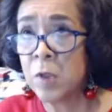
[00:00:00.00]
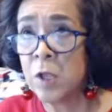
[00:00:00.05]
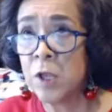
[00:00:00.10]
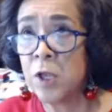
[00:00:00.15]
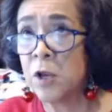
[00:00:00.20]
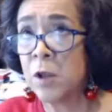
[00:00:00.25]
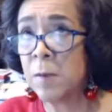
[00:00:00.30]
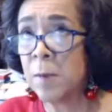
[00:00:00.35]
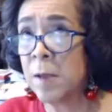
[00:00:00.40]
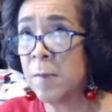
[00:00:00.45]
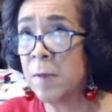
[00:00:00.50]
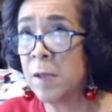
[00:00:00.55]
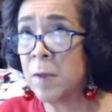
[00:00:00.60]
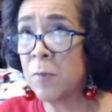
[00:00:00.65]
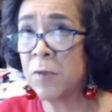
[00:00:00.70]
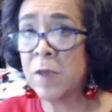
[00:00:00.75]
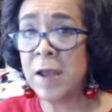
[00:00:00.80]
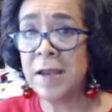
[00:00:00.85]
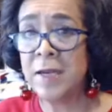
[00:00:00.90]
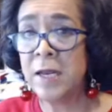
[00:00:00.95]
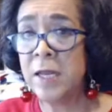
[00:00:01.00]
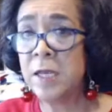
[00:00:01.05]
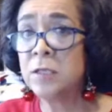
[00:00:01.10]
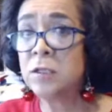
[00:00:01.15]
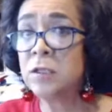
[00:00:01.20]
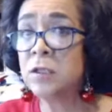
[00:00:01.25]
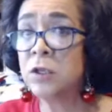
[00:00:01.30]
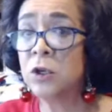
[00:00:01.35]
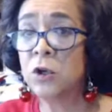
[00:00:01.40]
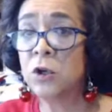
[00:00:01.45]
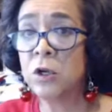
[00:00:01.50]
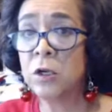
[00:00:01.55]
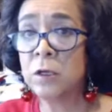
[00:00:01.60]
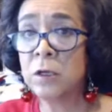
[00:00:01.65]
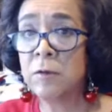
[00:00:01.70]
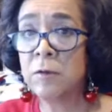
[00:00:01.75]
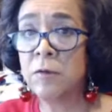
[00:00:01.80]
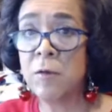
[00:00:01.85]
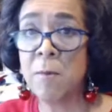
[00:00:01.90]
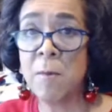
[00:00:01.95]
I'm coming up with ideas to cook
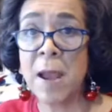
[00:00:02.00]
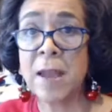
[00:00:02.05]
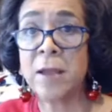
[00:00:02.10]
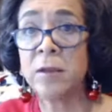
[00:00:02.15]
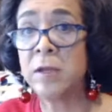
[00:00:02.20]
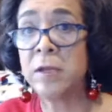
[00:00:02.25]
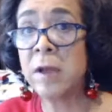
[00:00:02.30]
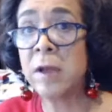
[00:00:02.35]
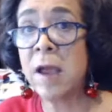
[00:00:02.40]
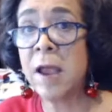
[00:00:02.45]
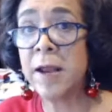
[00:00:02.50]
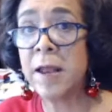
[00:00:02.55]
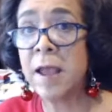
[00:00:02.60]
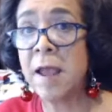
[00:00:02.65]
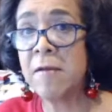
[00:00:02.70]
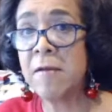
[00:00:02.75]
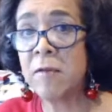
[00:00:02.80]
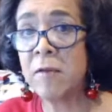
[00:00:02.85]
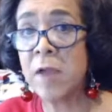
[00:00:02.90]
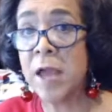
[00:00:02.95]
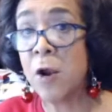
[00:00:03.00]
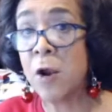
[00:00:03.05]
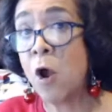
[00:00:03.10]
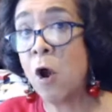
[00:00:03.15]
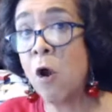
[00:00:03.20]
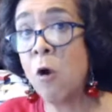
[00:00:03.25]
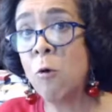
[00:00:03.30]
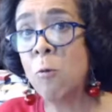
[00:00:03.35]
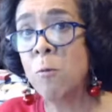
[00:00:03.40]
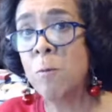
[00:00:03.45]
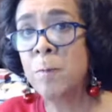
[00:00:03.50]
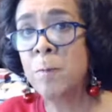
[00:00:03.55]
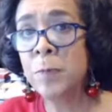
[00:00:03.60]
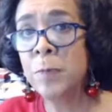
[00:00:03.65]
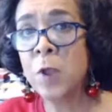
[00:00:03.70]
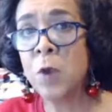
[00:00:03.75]
for Michael and I to have at home.